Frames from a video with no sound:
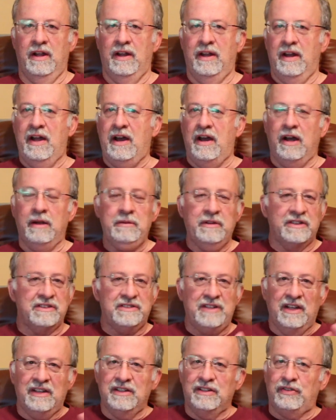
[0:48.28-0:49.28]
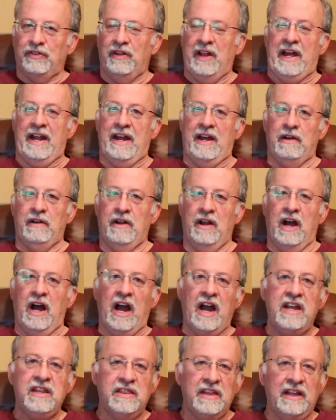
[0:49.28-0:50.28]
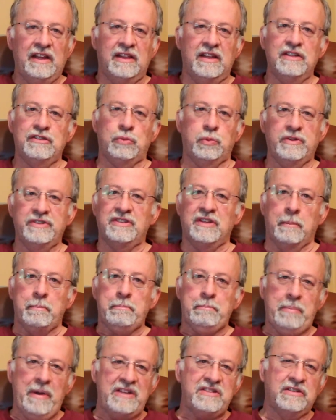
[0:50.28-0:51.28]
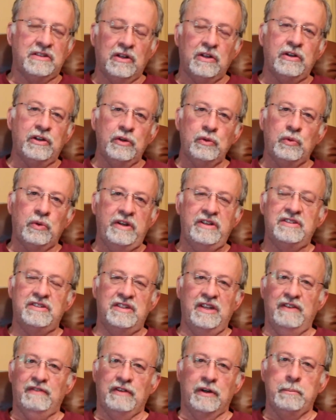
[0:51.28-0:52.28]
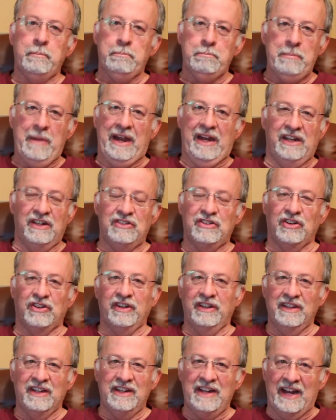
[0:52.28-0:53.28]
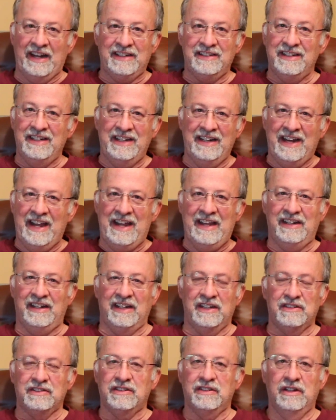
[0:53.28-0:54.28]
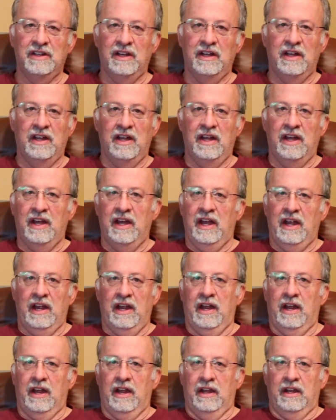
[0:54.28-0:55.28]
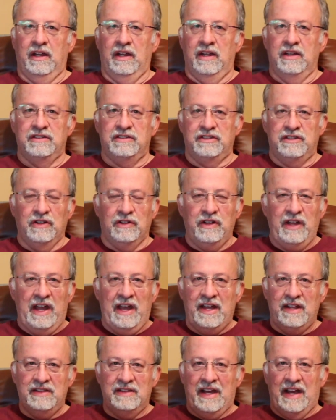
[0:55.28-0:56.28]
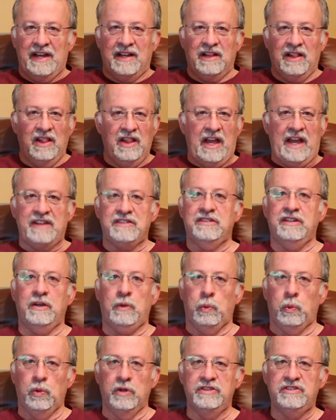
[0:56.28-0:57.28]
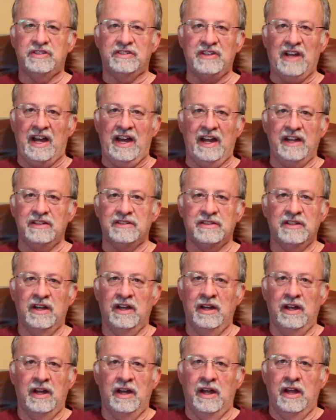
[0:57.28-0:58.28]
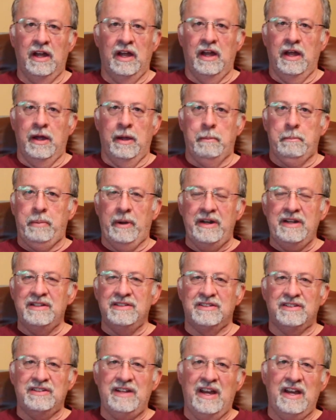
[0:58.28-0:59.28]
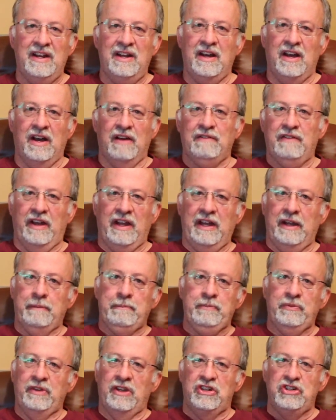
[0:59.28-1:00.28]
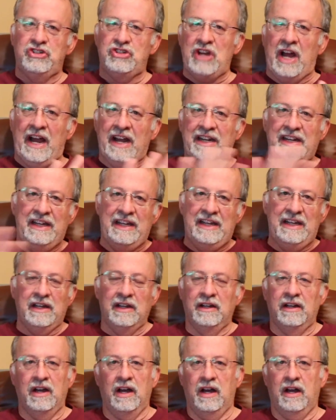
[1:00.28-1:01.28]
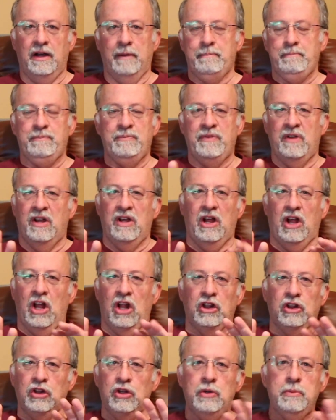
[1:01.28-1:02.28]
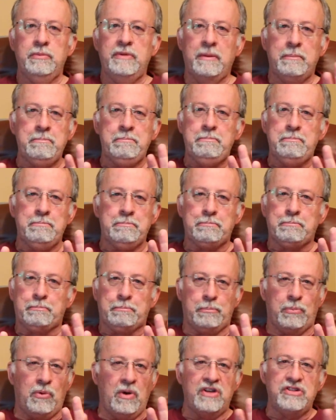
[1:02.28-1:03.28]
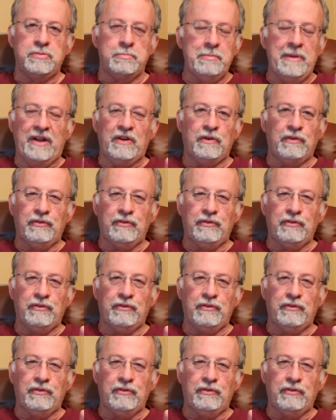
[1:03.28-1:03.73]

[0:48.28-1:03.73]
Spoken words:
Now I'm going to say this flat out. I think this was the best looking receiver made during the 1980s. It still had that classic wood sides, but instead of a shiny aluminum brushed metal